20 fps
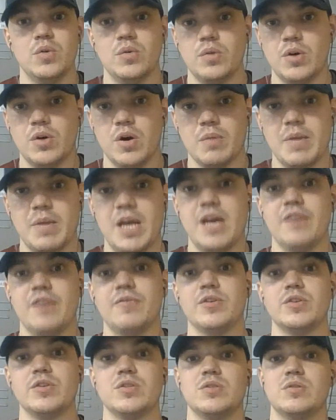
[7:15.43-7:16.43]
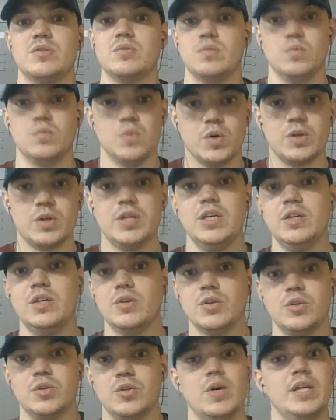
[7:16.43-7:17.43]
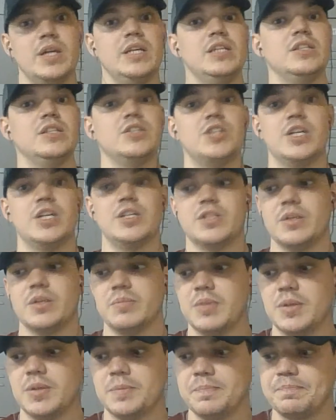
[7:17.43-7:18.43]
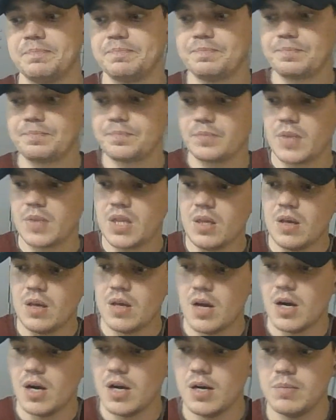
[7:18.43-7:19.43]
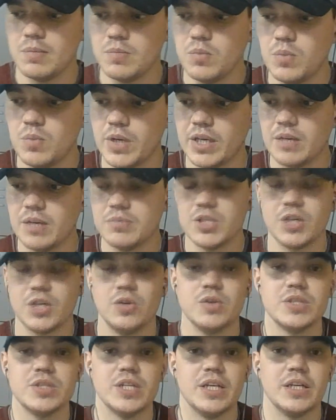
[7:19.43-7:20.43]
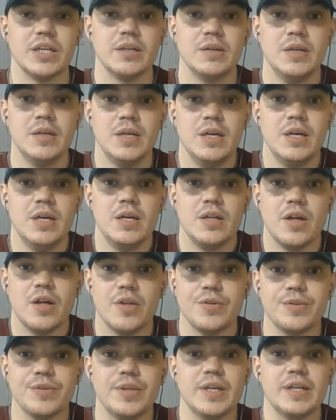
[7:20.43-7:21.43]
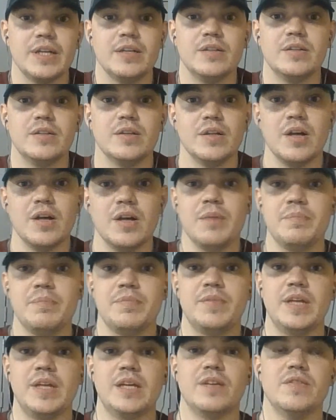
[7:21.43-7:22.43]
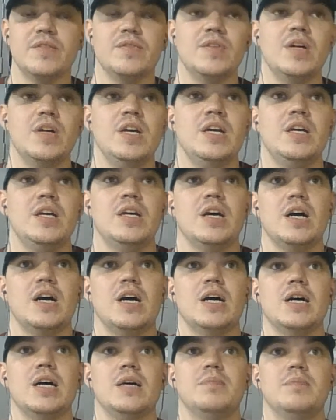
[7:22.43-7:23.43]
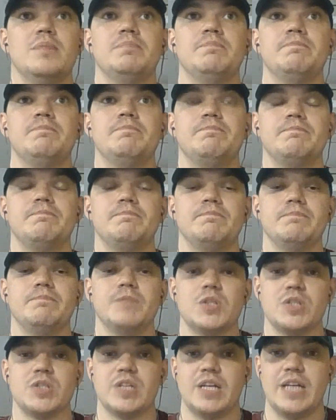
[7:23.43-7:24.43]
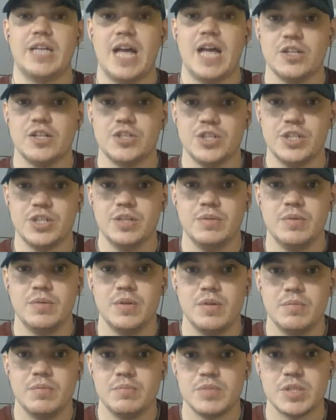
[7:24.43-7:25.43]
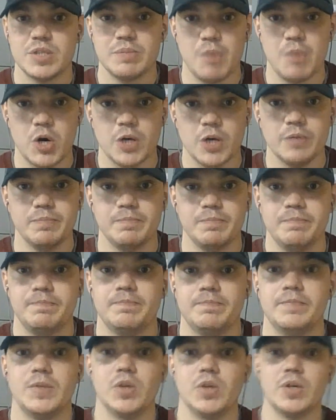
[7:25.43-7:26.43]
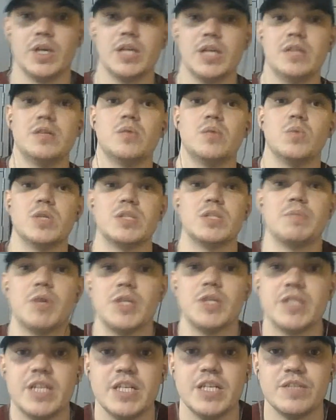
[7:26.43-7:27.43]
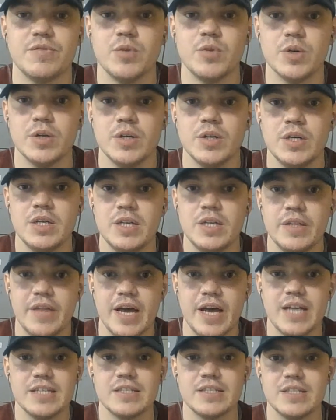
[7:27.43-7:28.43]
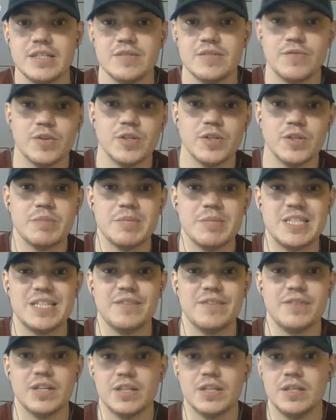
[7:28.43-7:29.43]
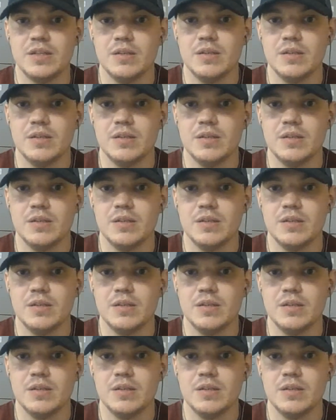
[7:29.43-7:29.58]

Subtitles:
are my efforts working, or do I need to change something? When it comes to goal setting, other thing, think of there's an analogy, SMART. Okay, what SMART stands for? The S is for specific.